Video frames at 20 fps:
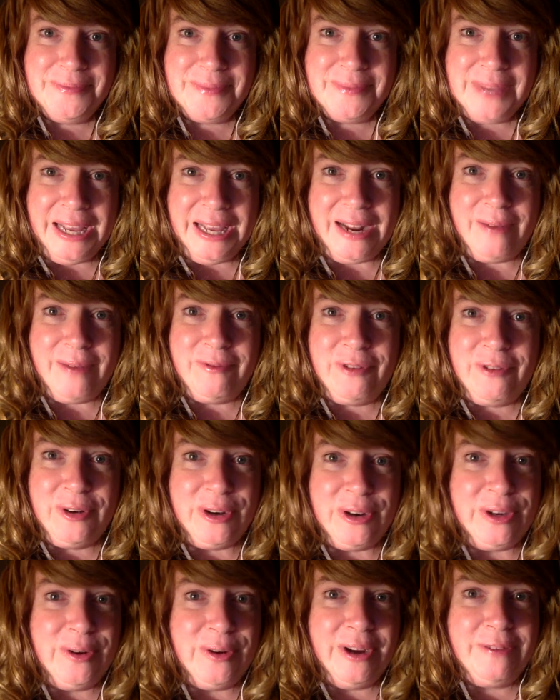And I'm
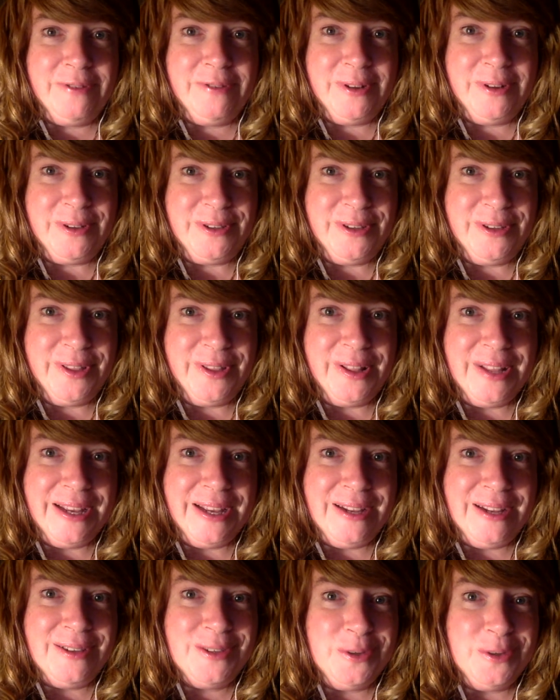very grateful to the
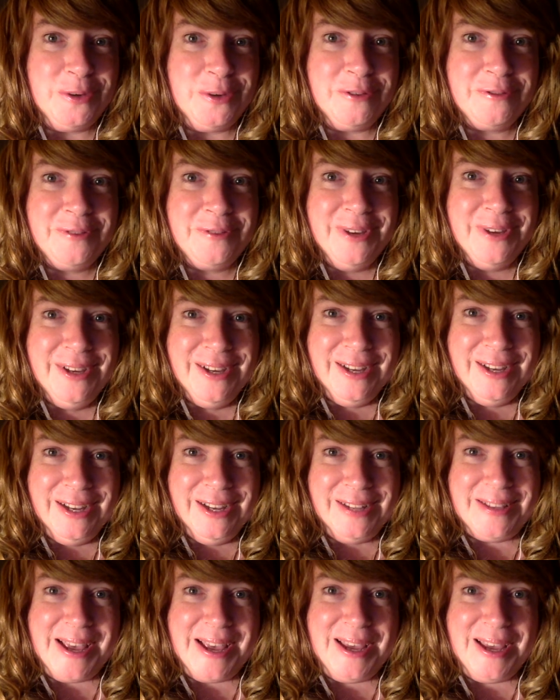ladies who
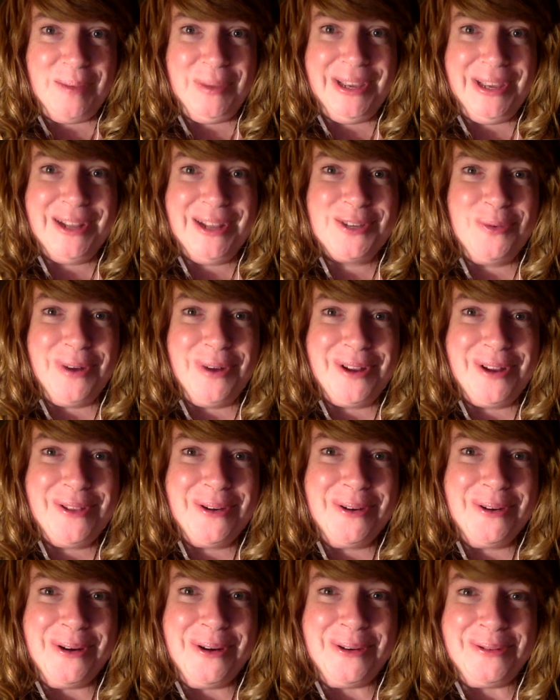have taken me in as one
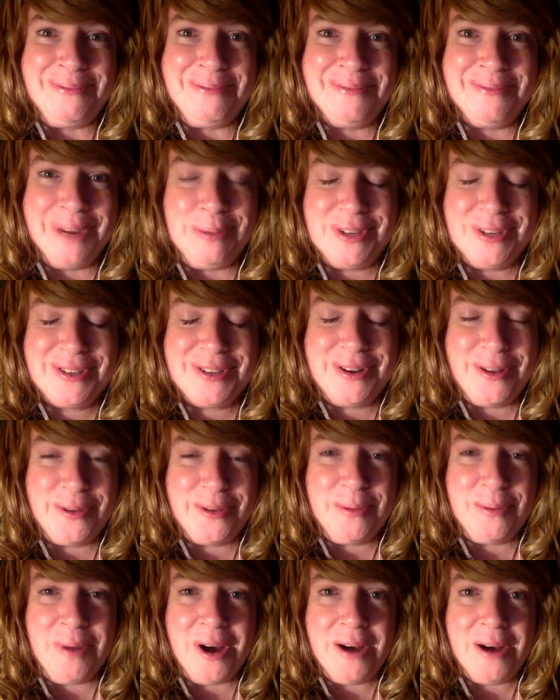of their own. I'm just
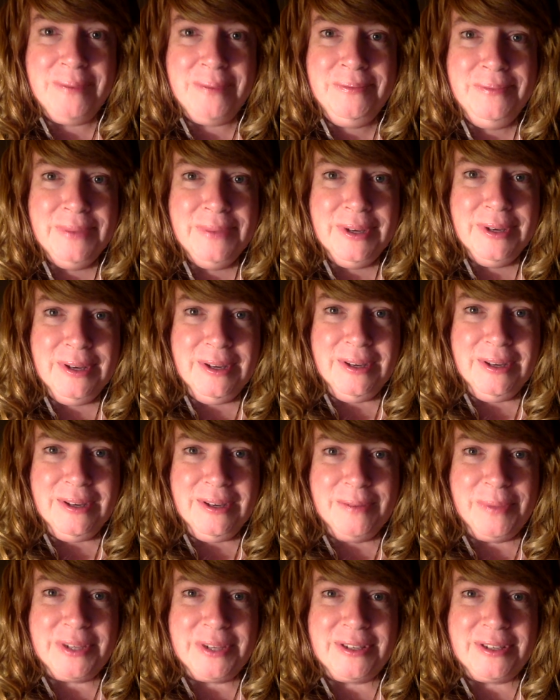another mom
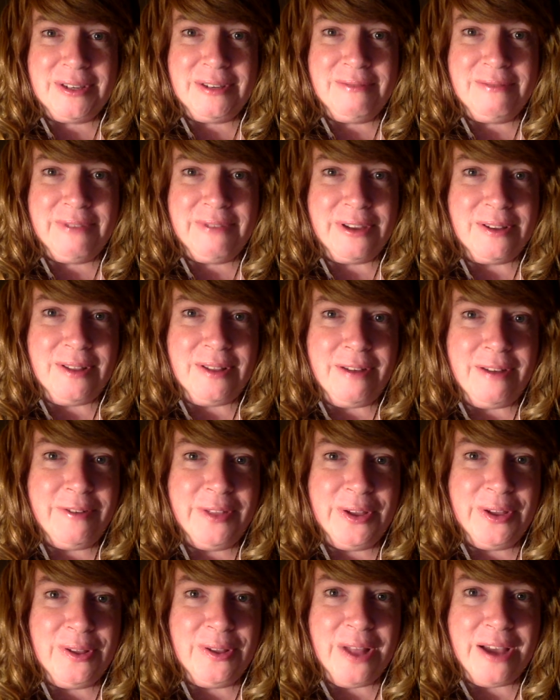missing the love
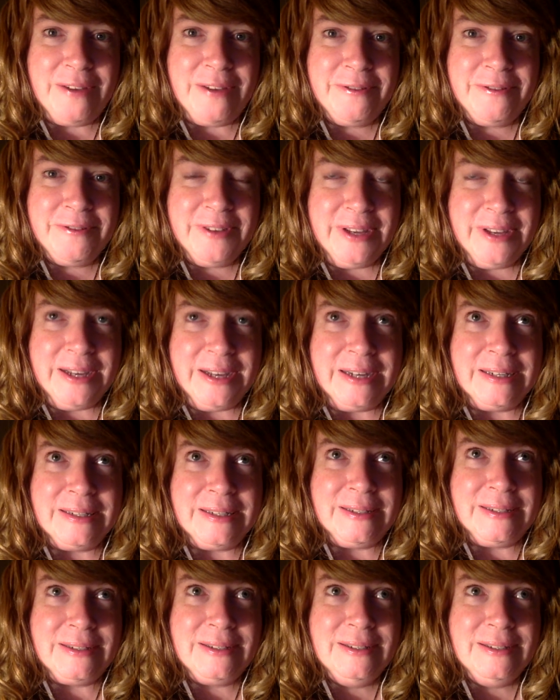of their life.
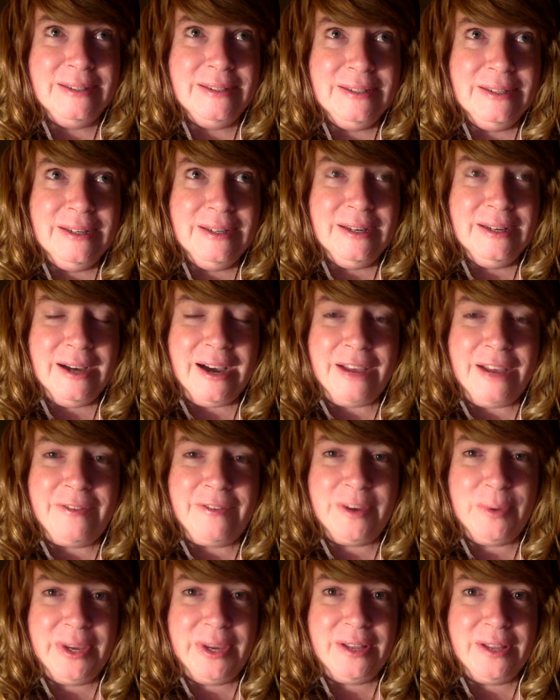And I
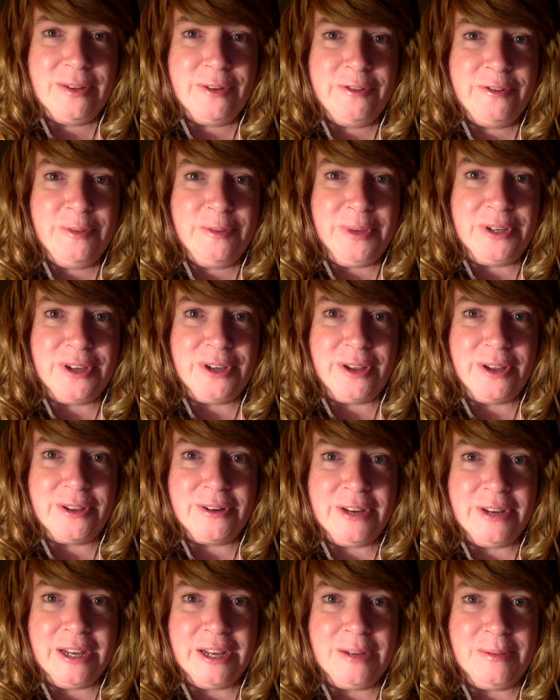think we can learn from each
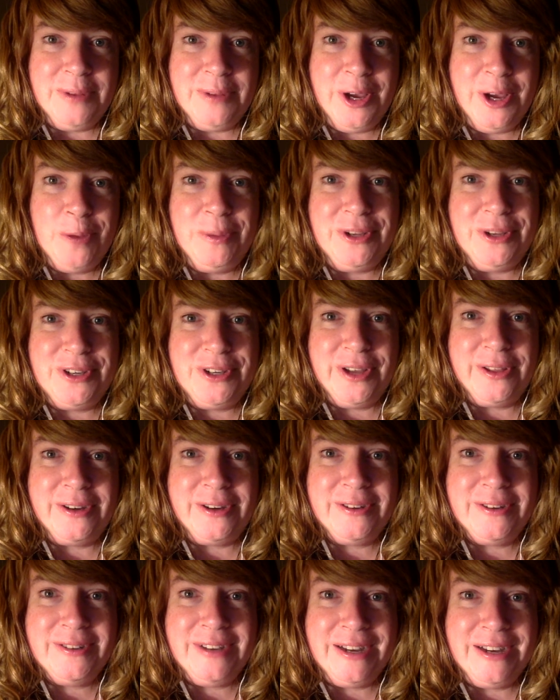other and help each
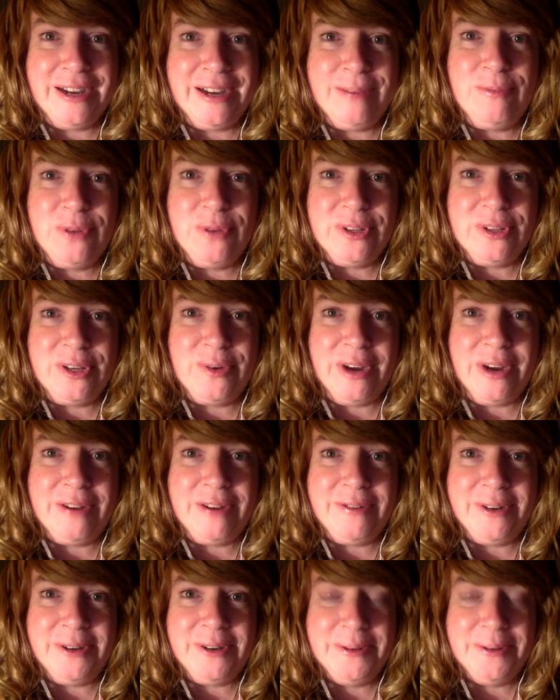other. And I'm really grateful.